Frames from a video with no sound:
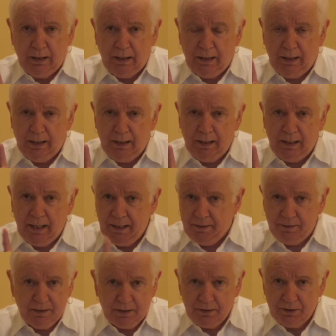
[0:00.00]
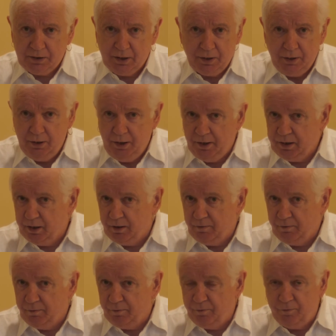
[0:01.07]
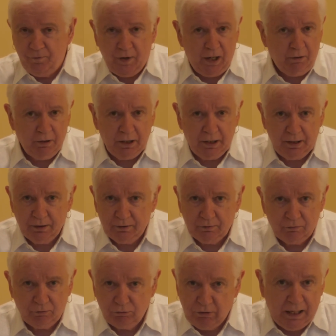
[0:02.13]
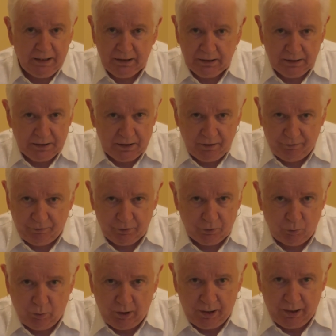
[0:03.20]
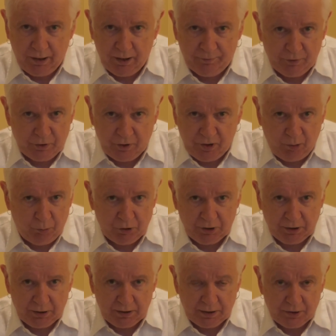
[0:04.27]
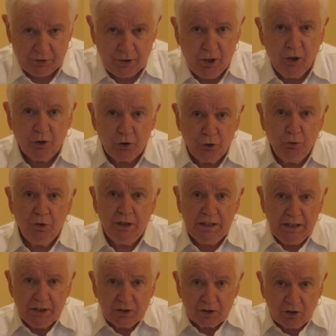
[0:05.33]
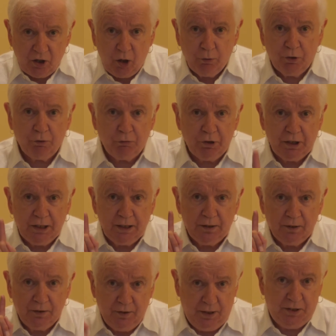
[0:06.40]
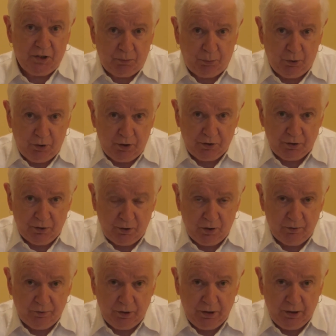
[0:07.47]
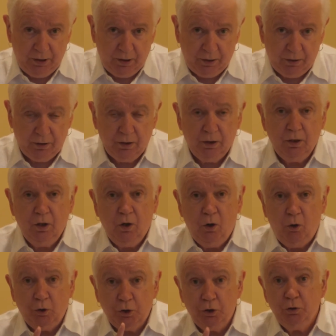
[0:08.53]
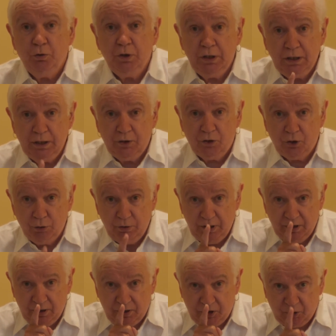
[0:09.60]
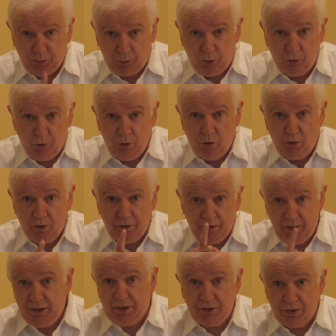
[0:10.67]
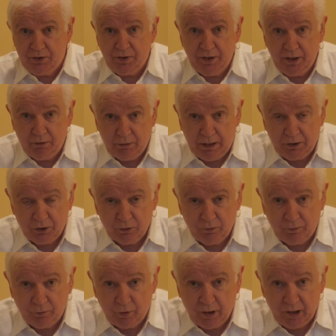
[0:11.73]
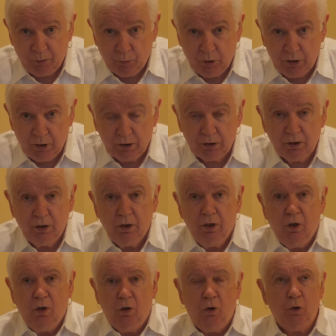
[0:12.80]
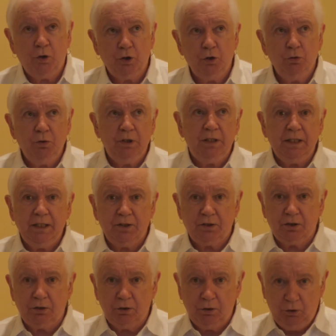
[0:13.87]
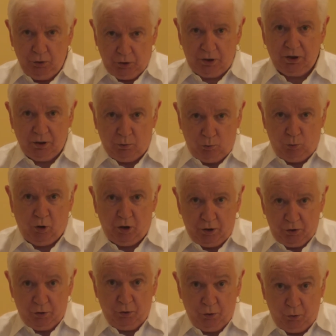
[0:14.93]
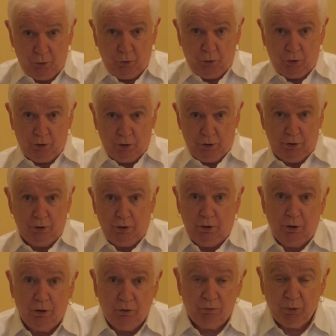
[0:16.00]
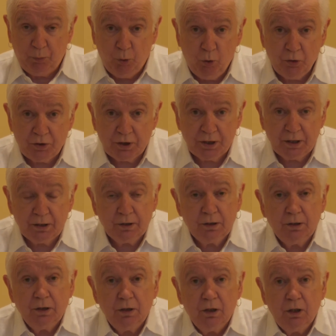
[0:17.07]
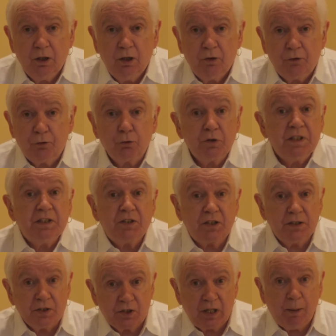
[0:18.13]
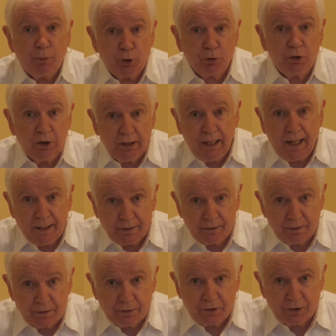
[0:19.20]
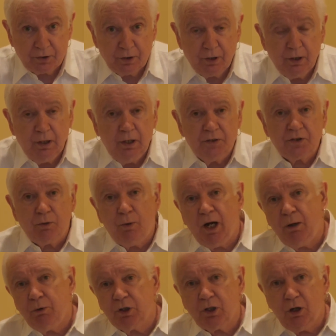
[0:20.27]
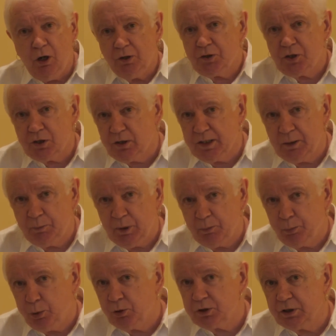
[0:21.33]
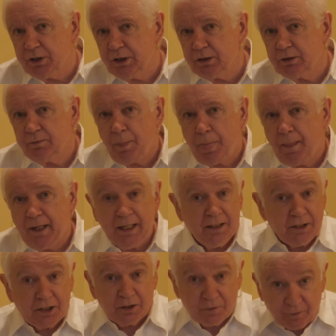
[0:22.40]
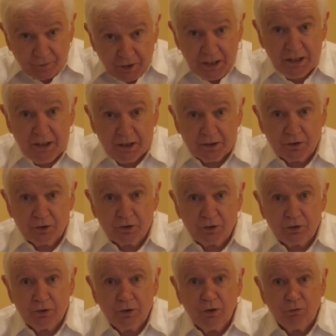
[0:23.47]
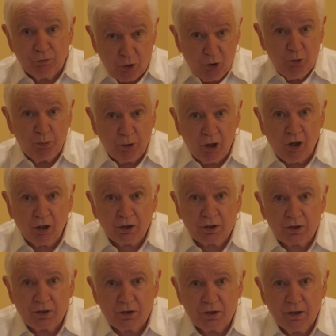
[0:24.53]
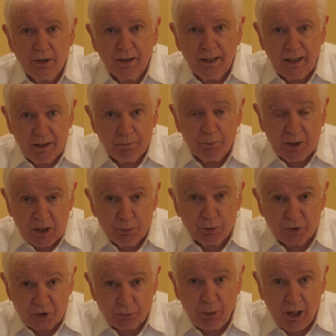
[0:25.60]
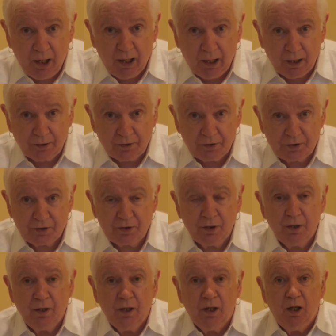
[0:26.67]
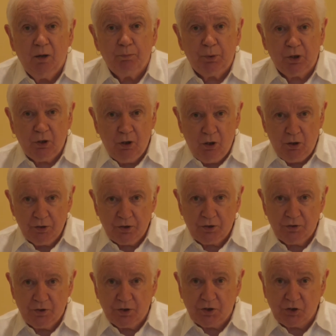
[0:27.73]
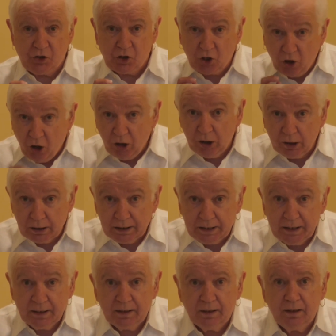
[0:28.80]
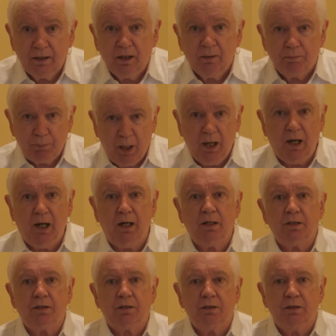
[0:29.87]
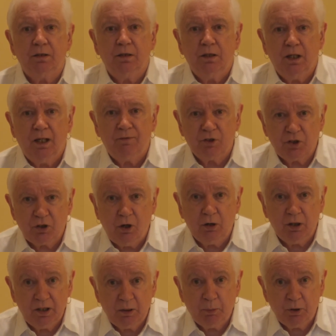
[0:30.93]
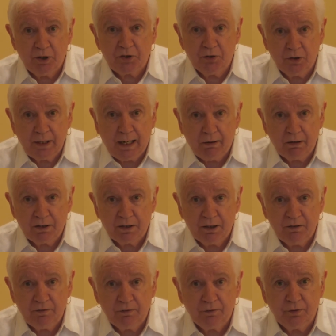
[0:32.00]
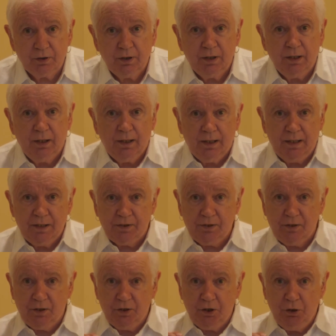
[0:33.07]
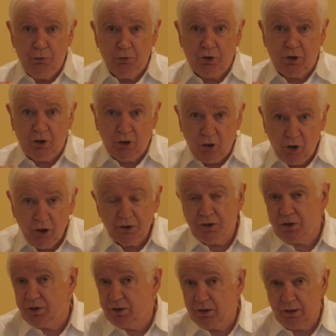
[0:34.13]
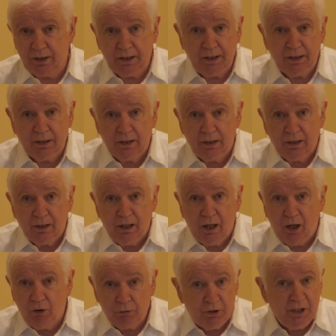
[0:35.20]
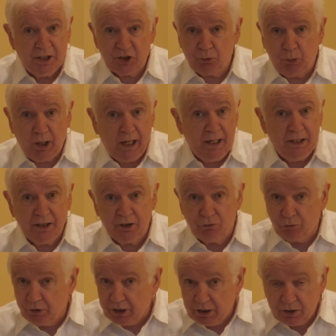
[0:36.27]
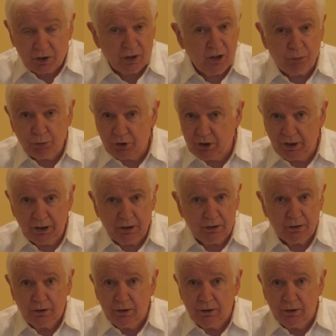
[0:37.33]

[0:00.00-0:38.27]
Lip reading: I think there's another very radically different way of interpreting this. You need to go and read this person over here, or you need to explore this theoretical framework, or you need to look at what you're reporting through this conceptual lens. So I would constantly be putting inconvenient roadblocks in people's paths, because the scholarly part of a scholarly personal narrative is that you constantly are re-explaining and reinterpreting